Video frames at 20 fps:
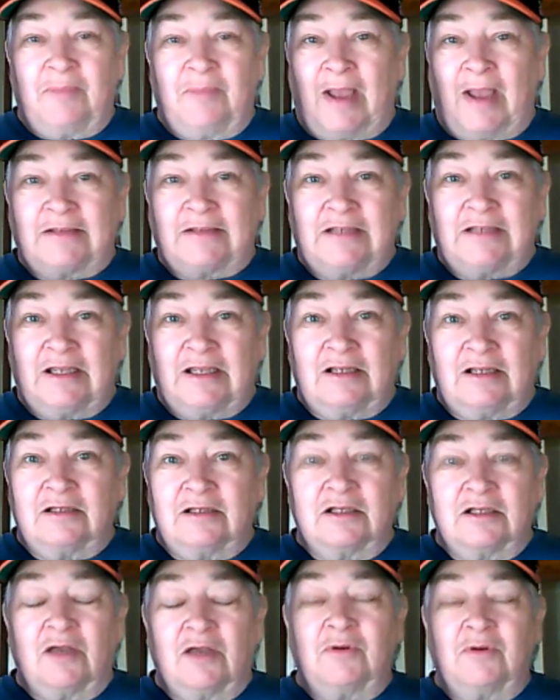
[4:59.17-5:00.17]
back to
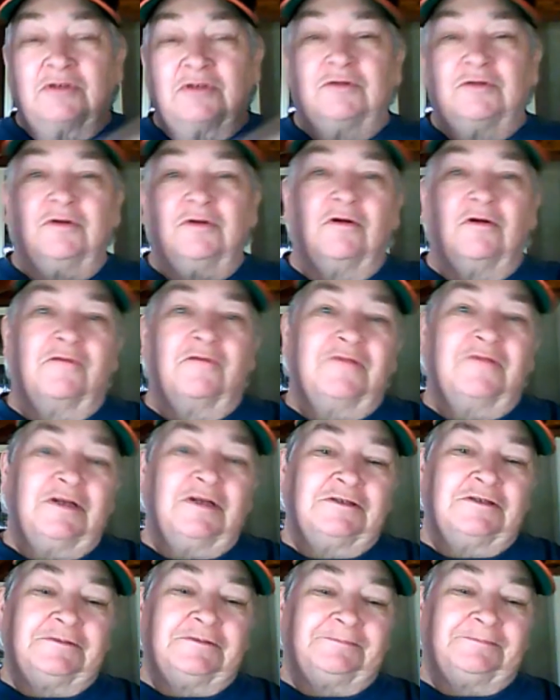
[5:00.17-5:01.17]
England to go into an
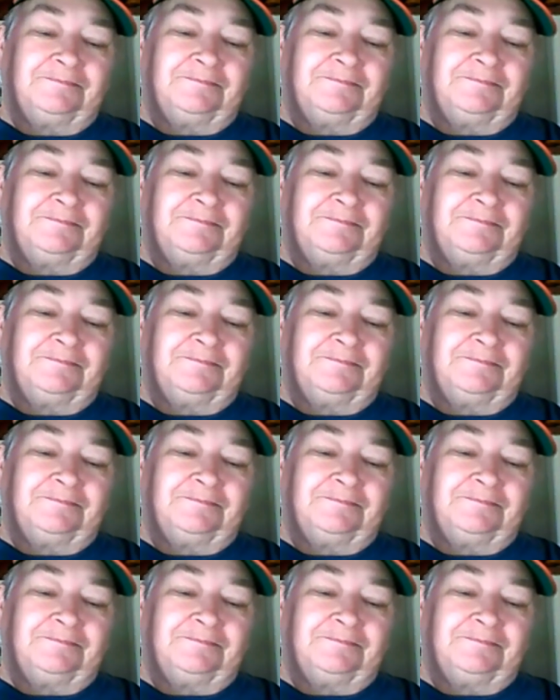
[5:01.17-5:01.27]
orphanage.